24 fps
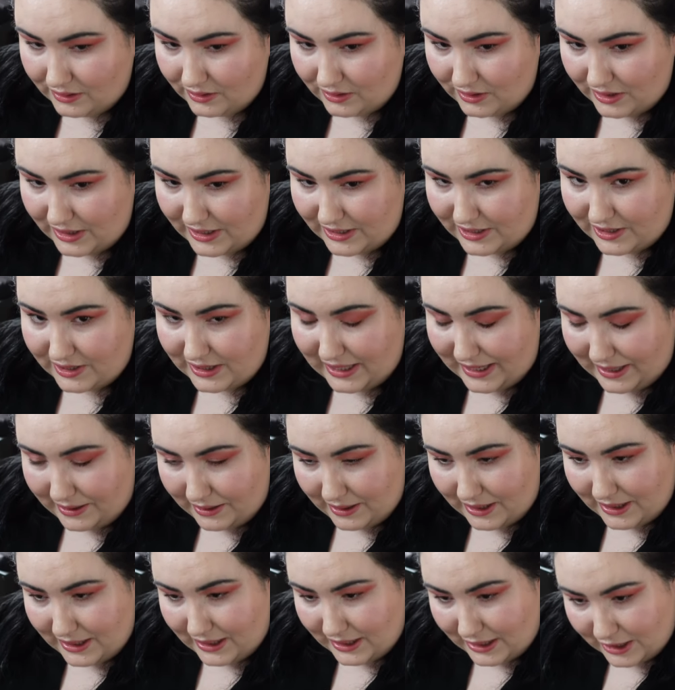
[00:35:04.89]
it's like
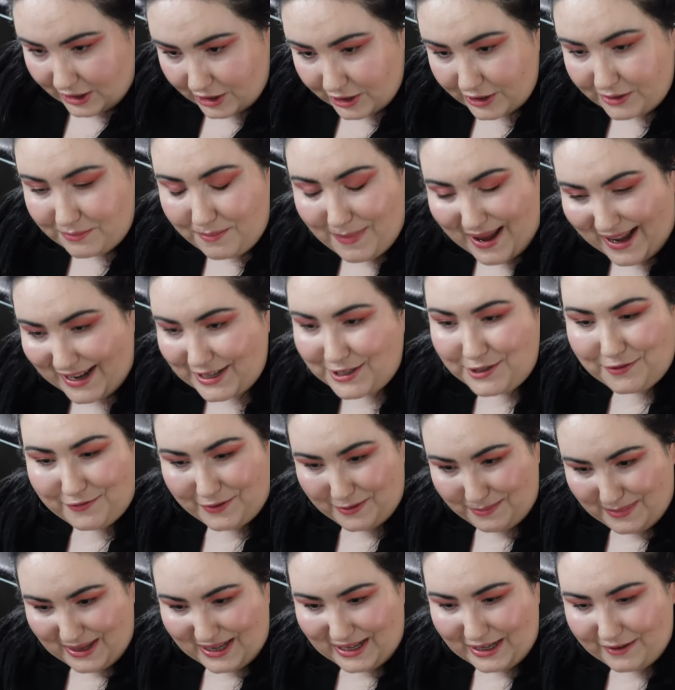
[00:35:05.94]
a good match for
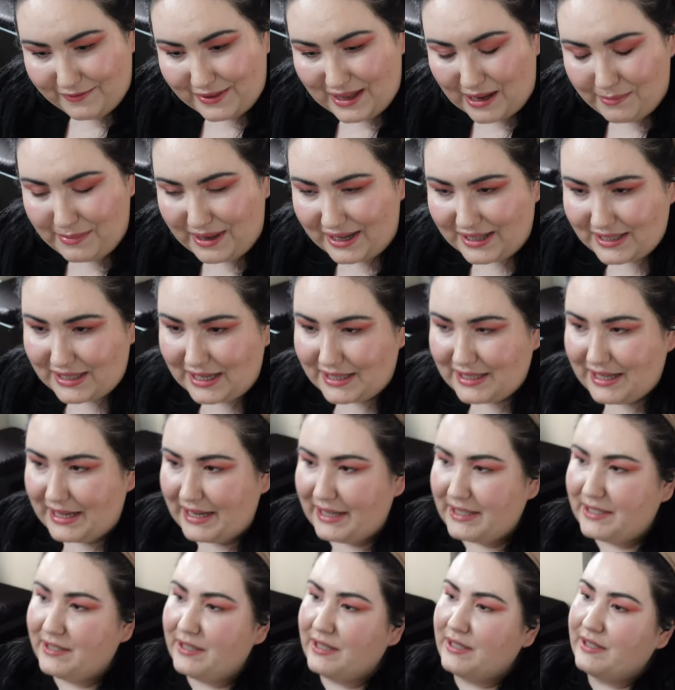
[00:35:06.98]
me, if that makes sense.
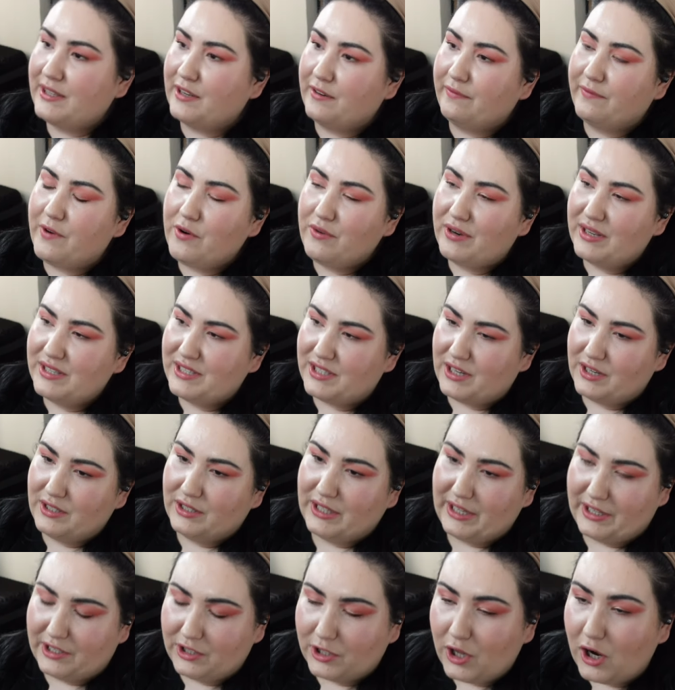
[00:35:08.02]
Like they're focused on
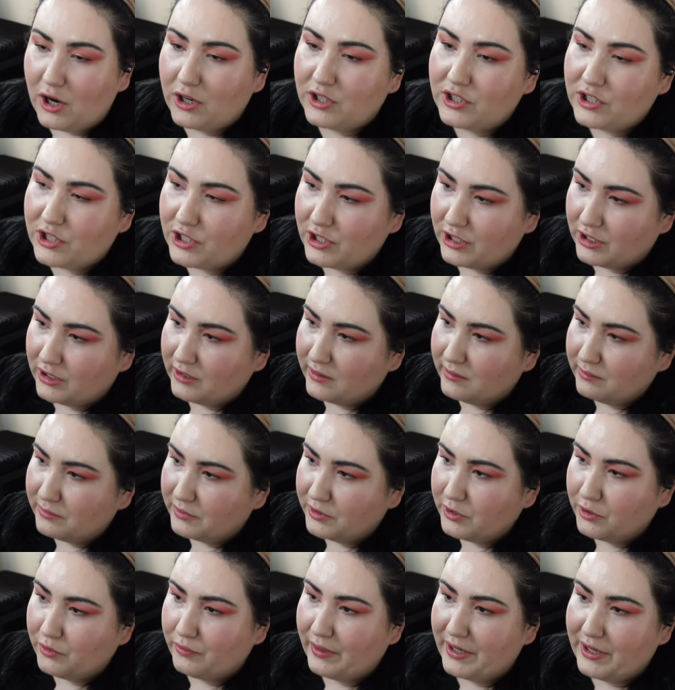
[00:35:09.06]
like long-term
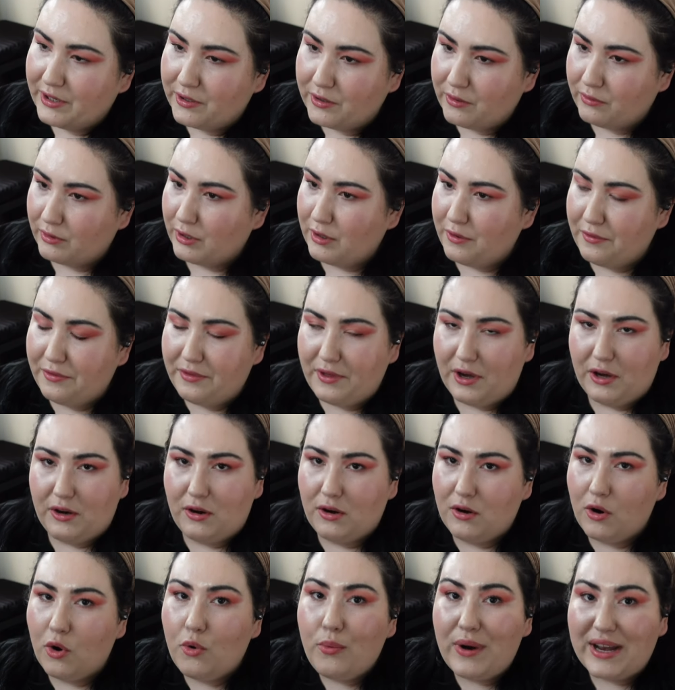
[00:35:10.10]
career growth,
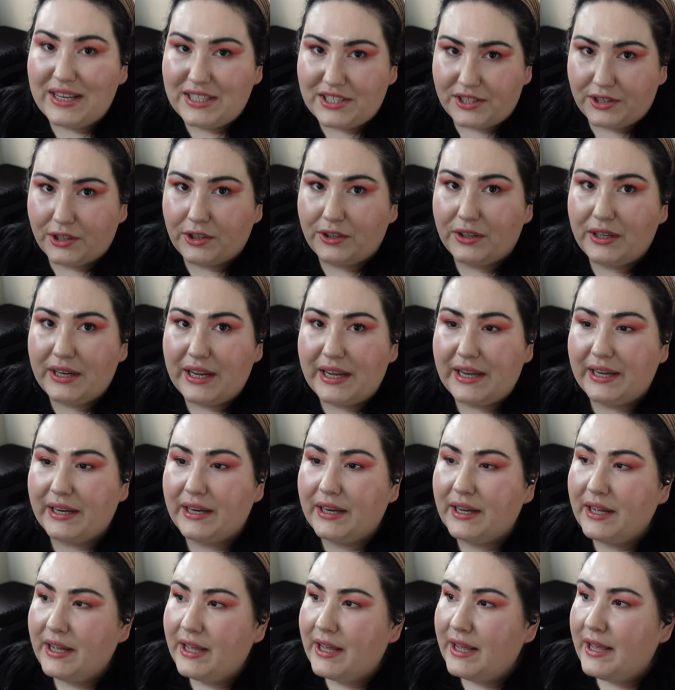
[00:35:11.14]
always learning,
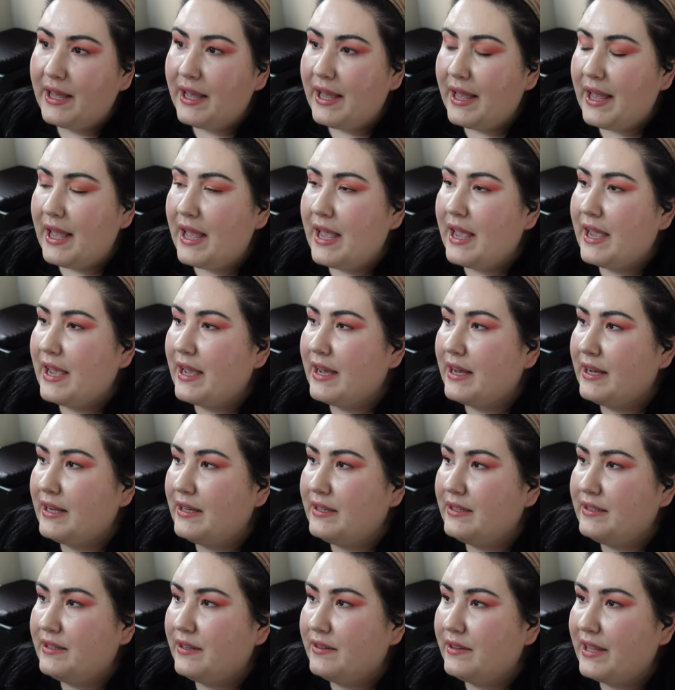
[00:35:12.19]

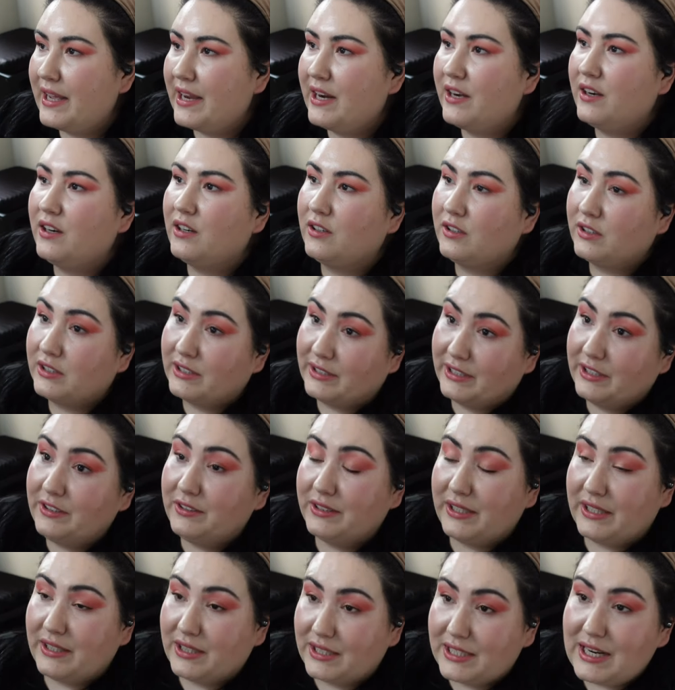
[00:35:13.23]
and they are
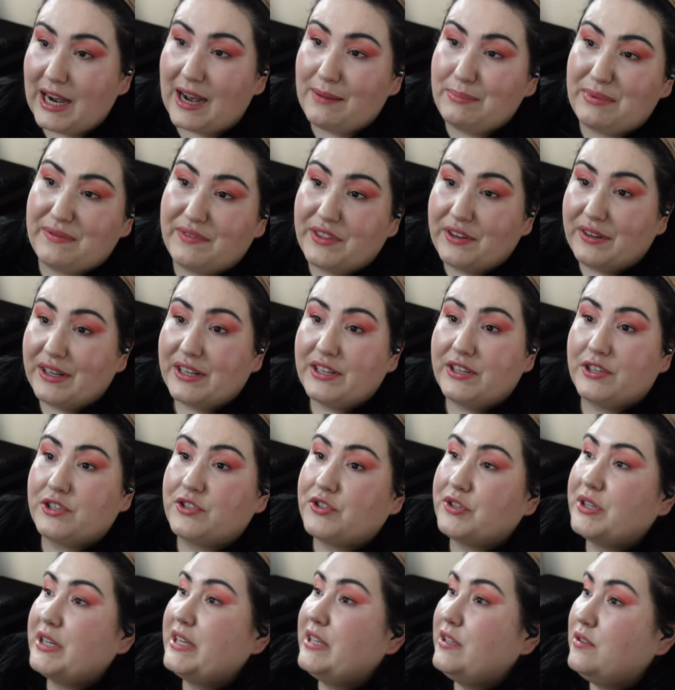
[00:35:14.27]
clearly the top of their
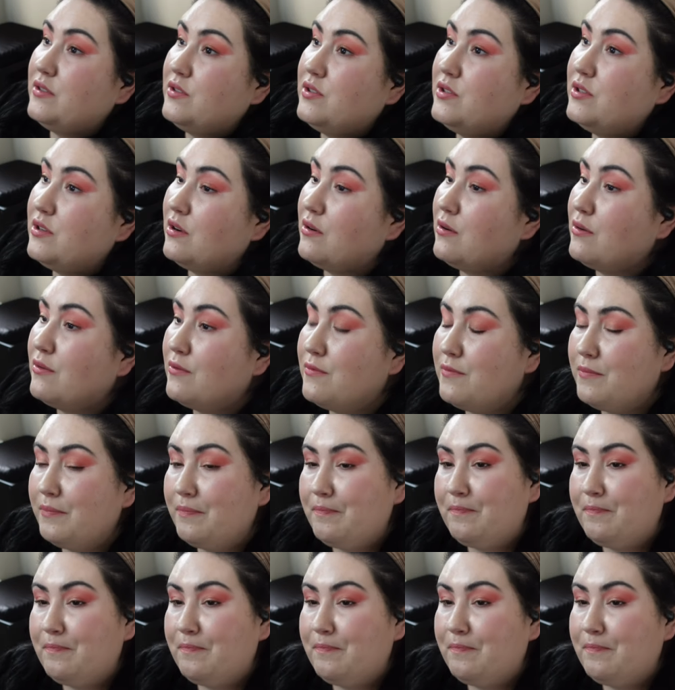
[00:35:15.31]
industry. So